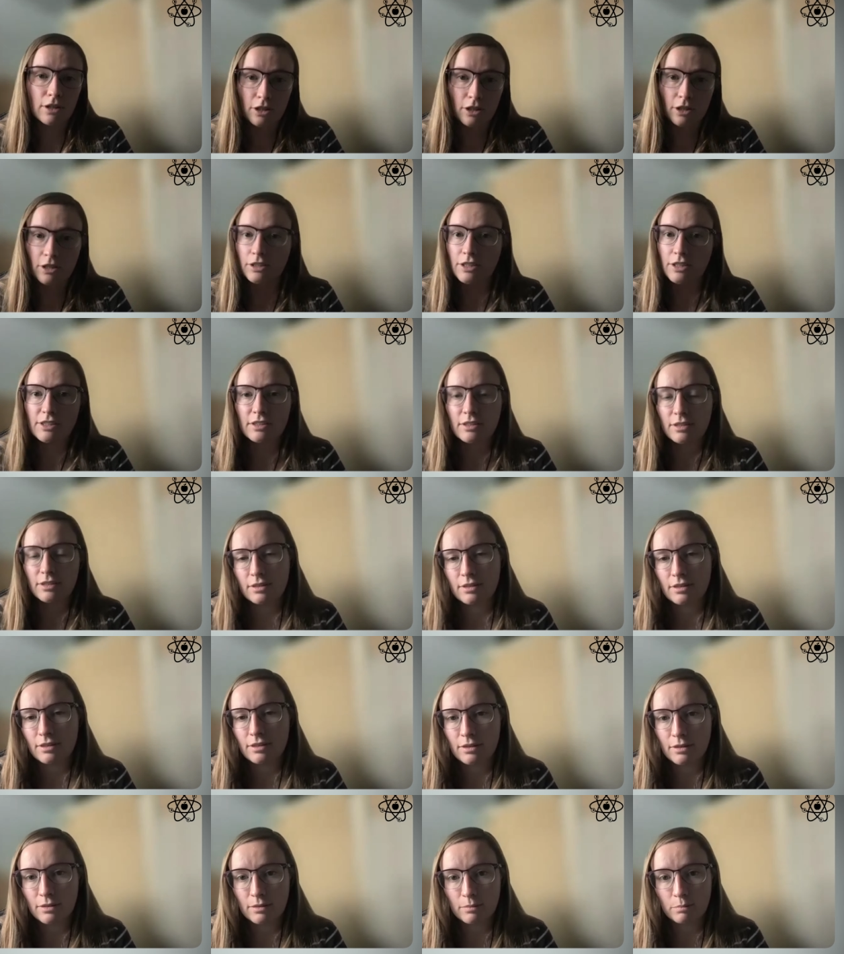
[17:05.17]
cut
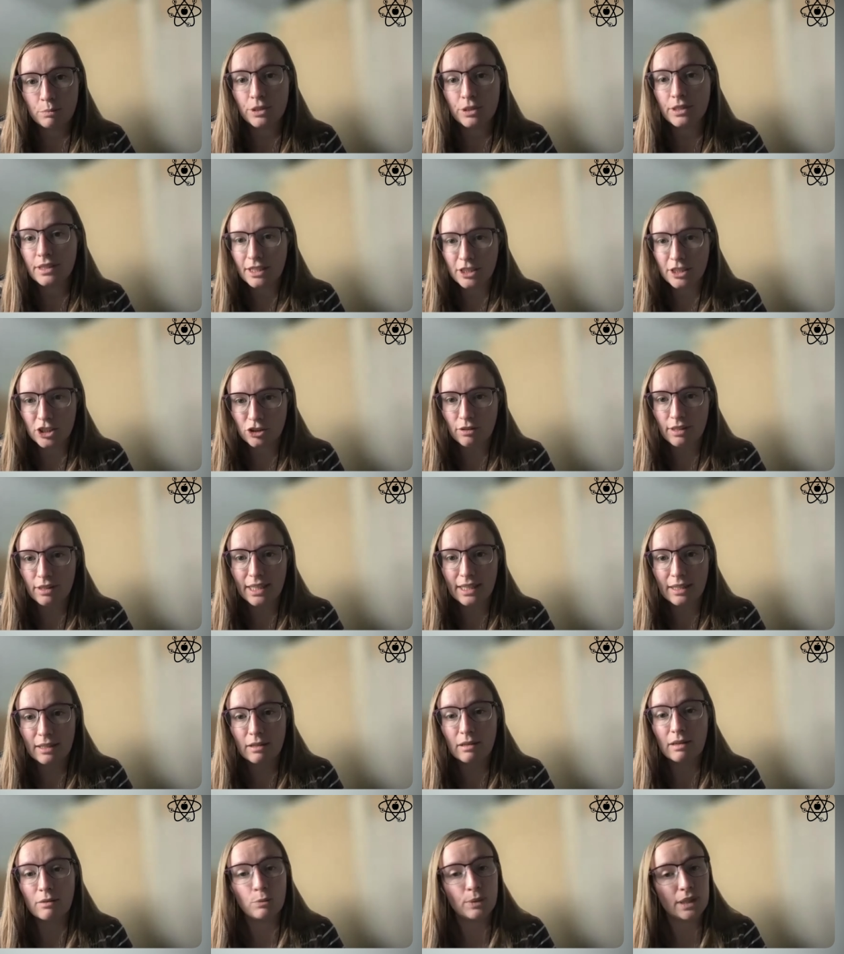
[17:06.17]
potentially
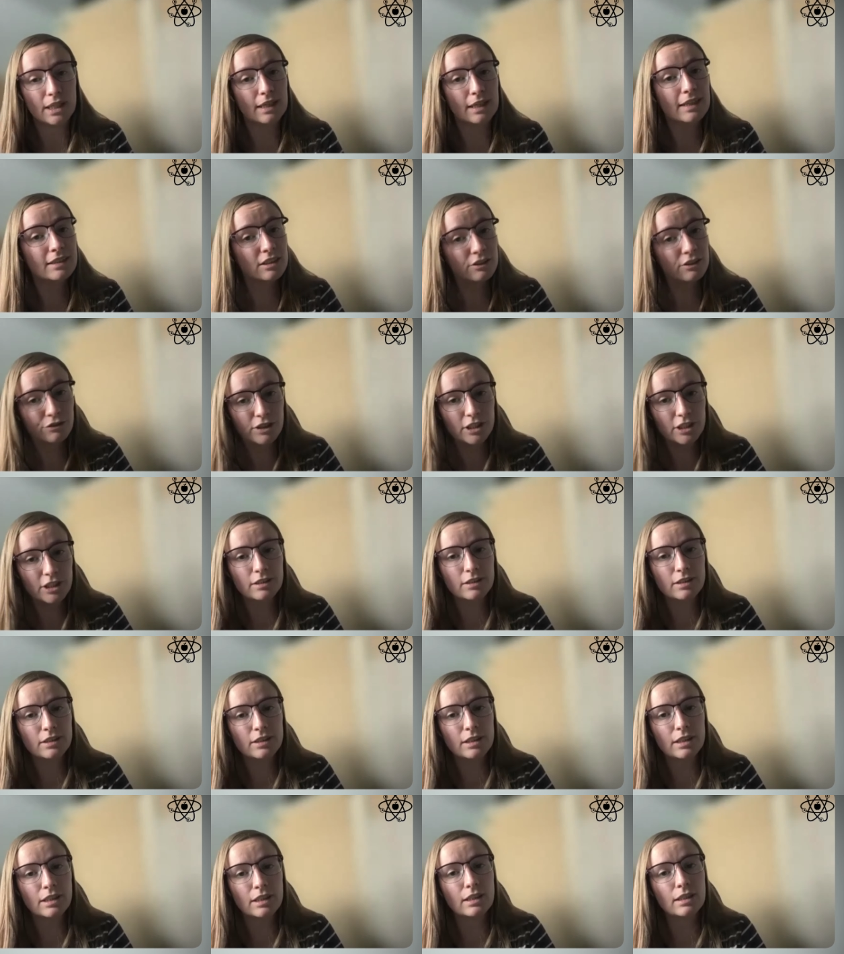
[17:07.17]
with less
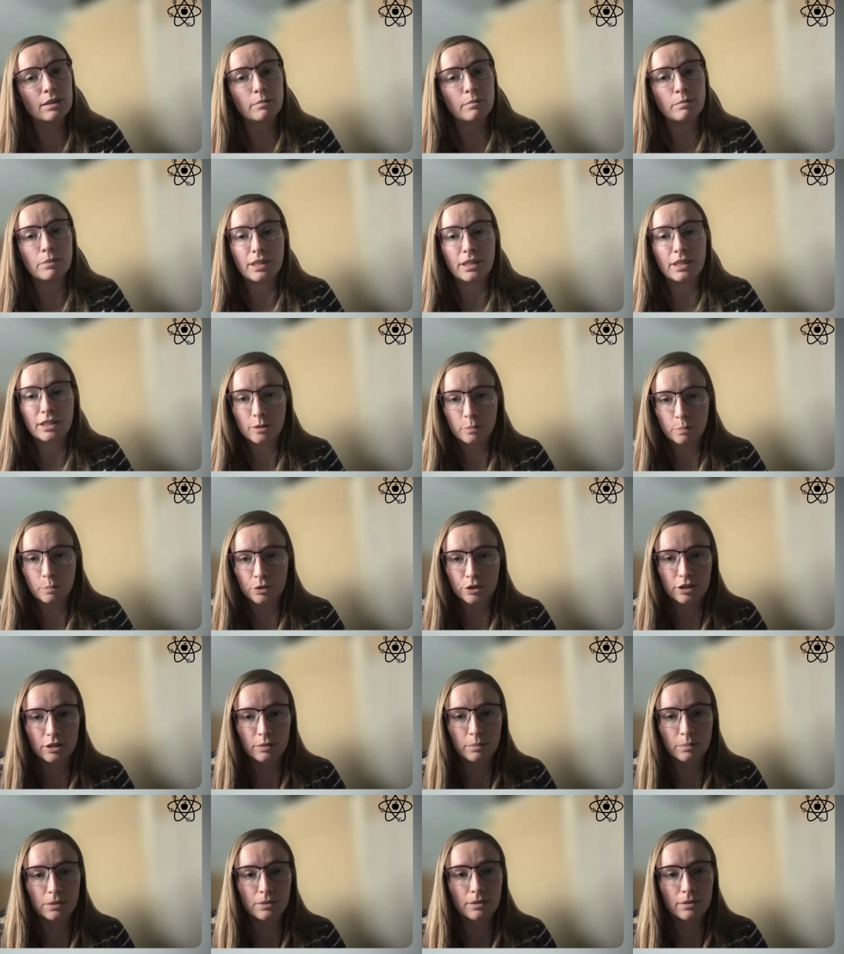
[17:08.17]
efficiency, but it's
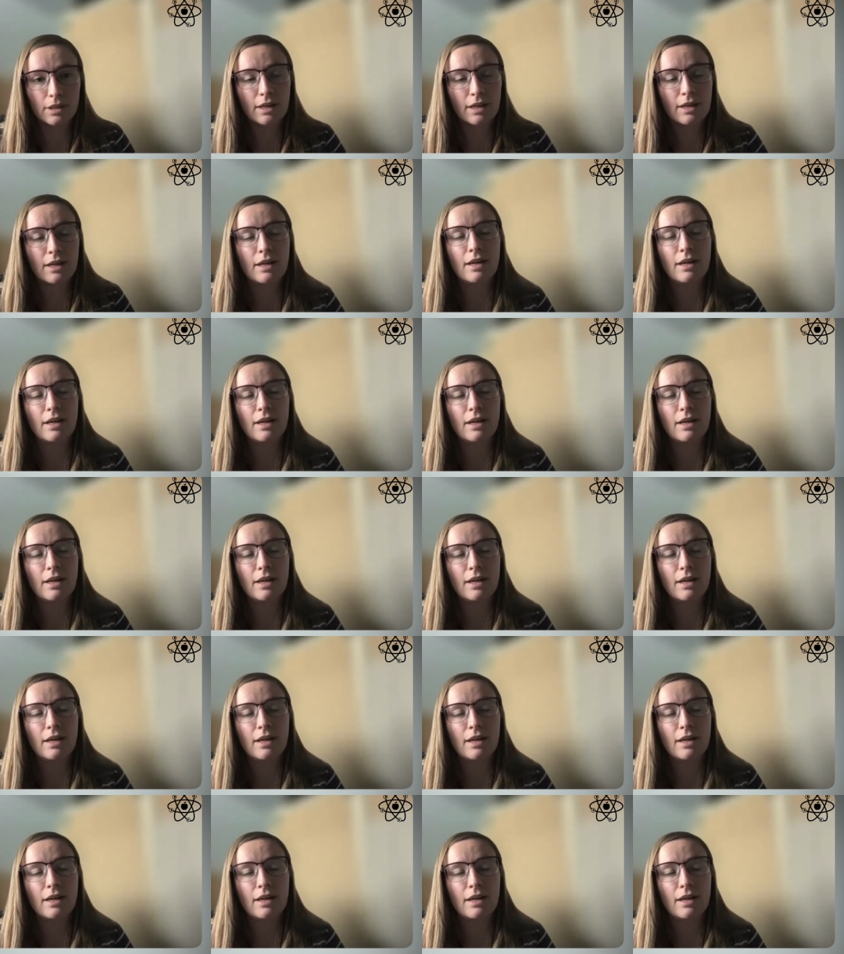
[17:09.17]
possible.